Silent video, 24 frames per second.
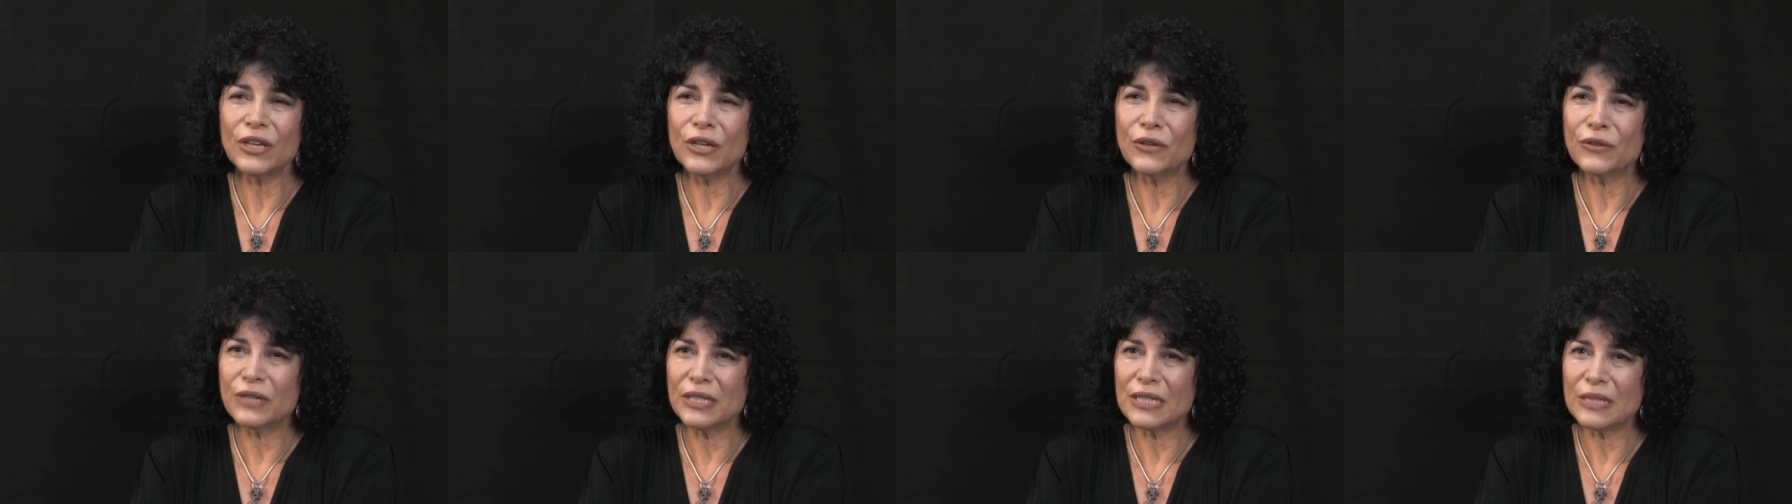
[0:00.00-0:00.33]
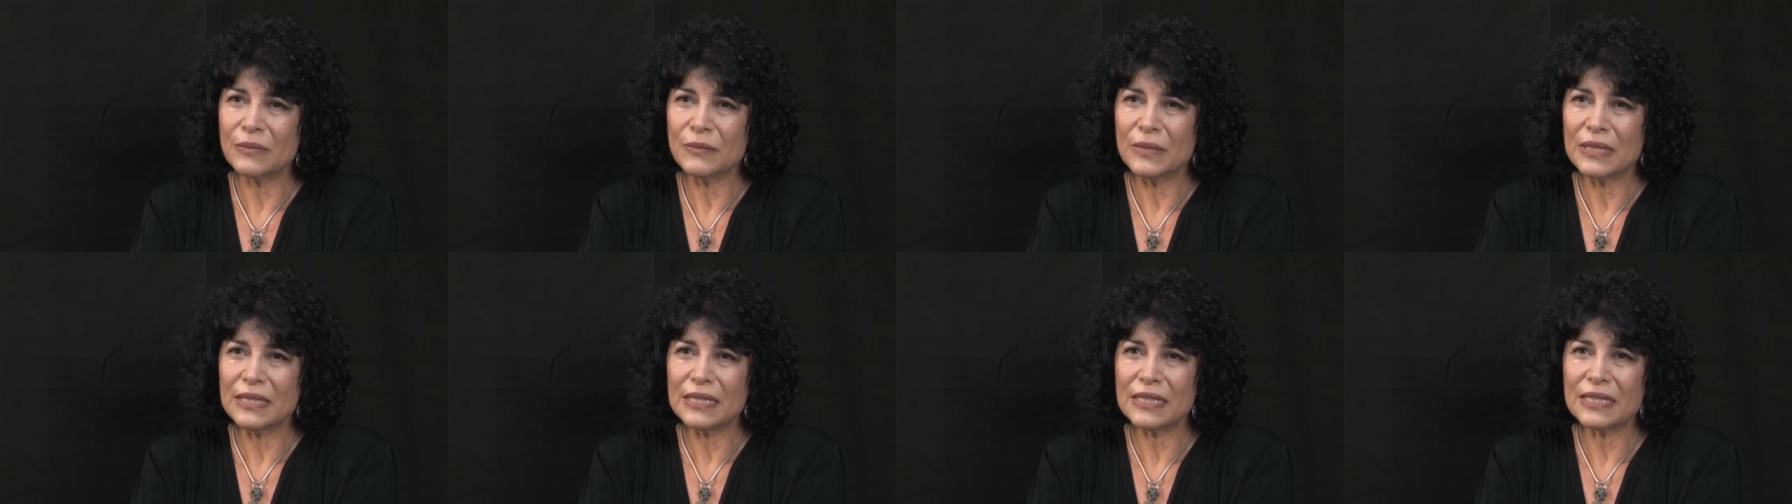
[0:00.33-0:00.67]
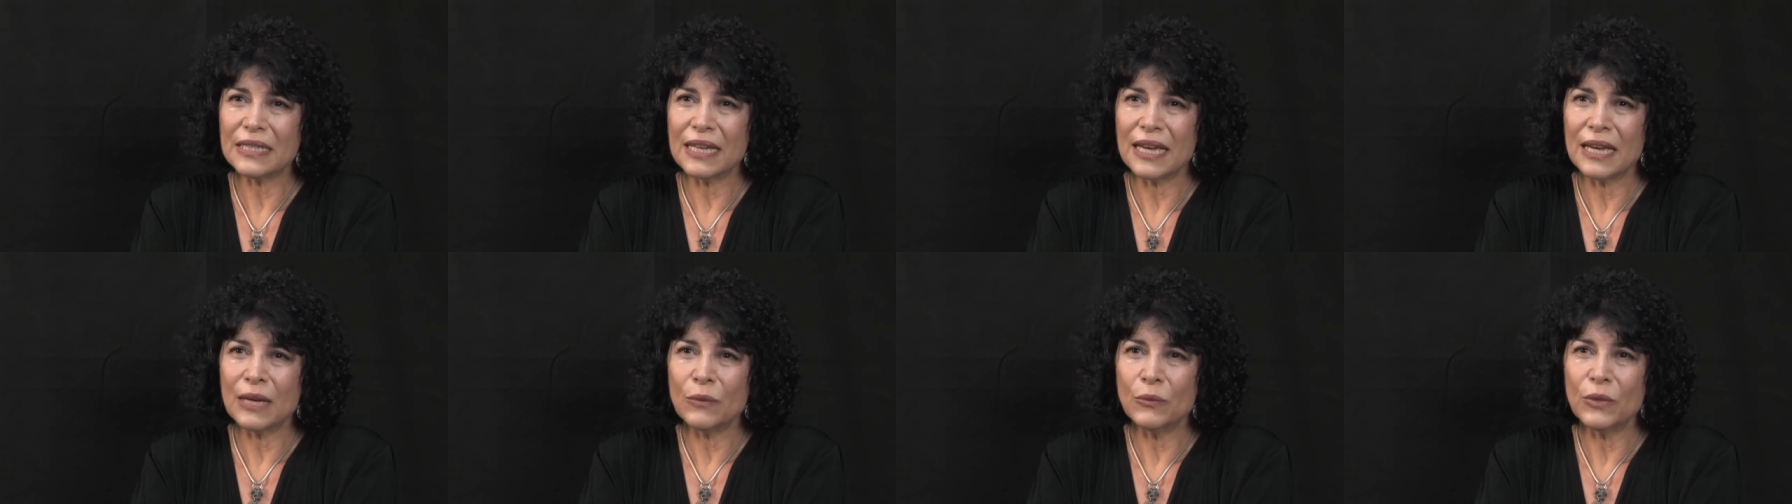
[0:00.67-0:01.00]
Christmas,
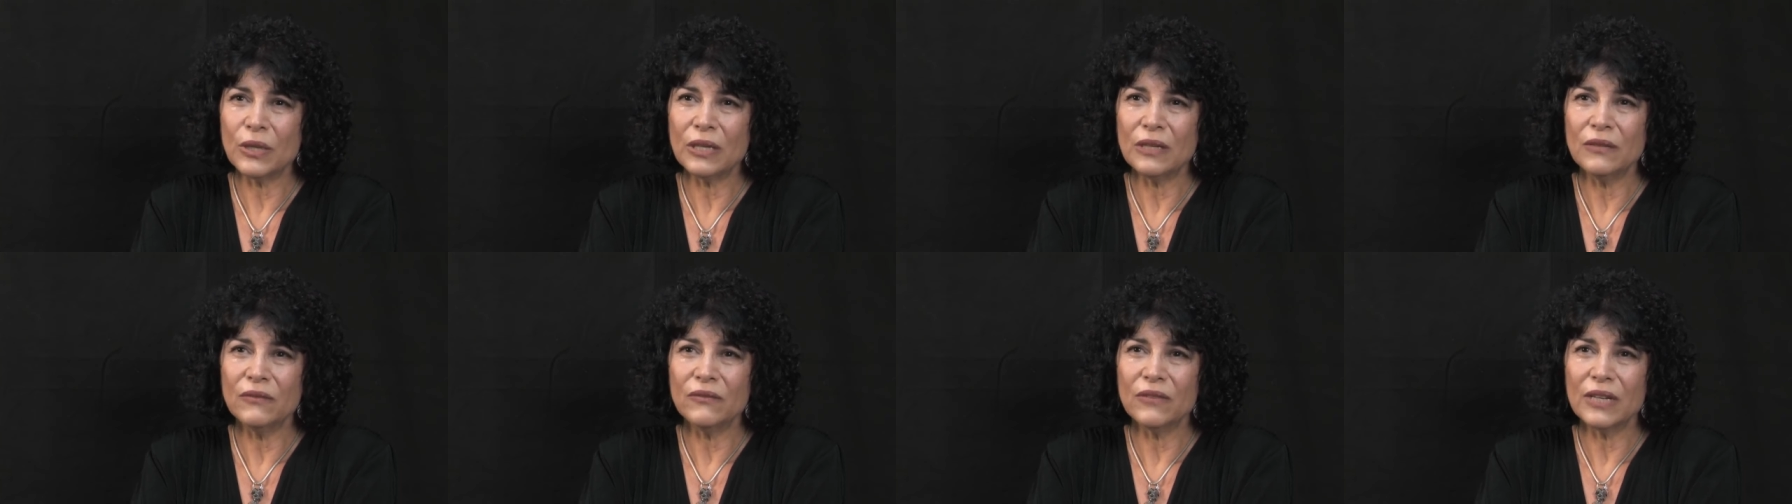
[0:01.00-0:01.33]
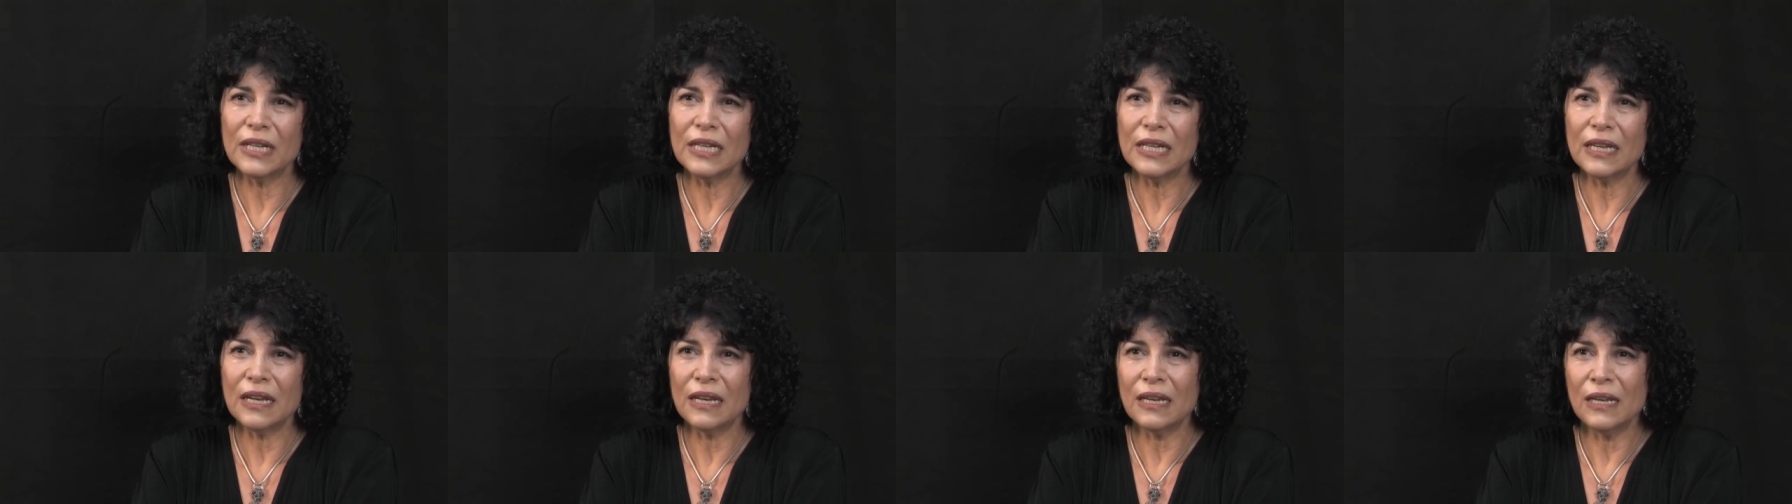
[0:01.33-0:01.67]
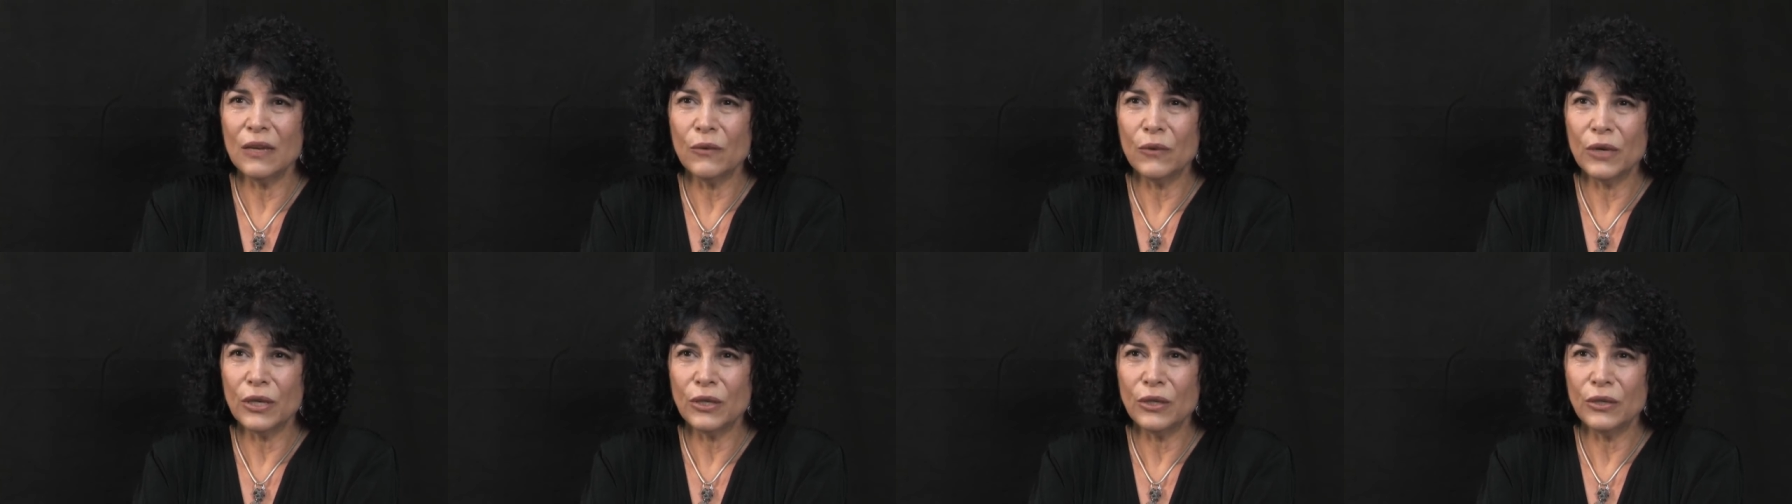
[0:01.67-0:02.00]
Tam would invite
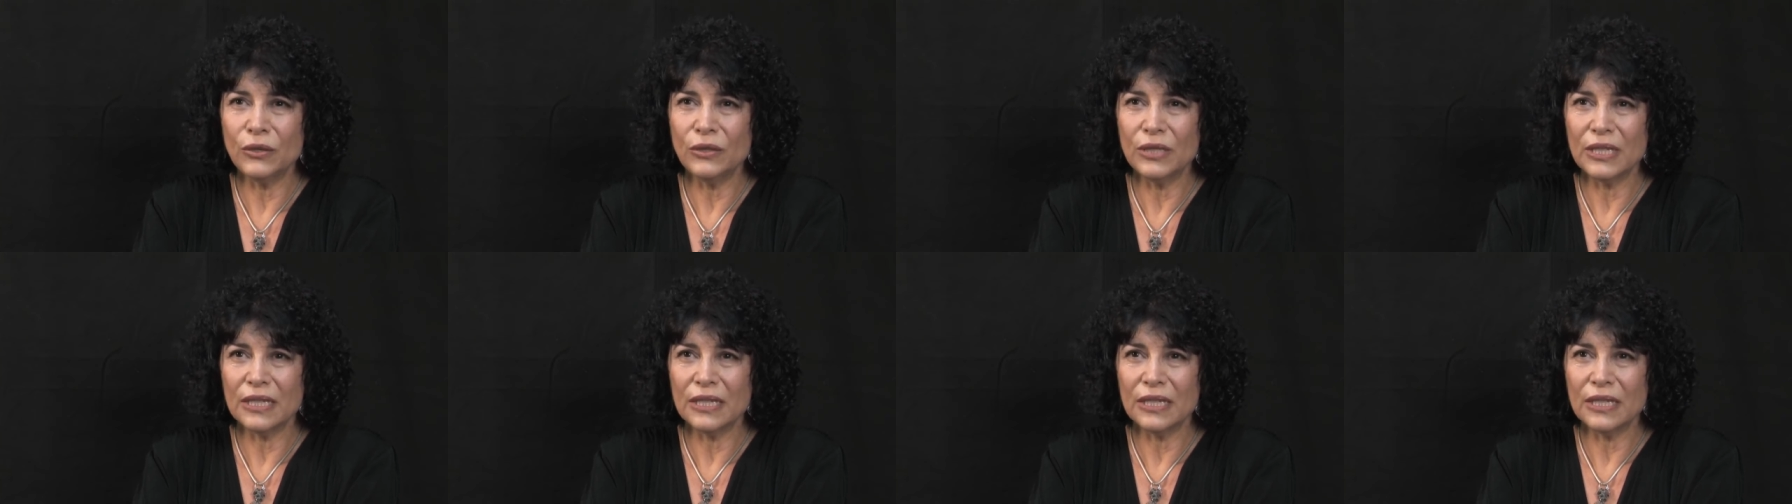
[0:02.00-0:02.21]
anyone who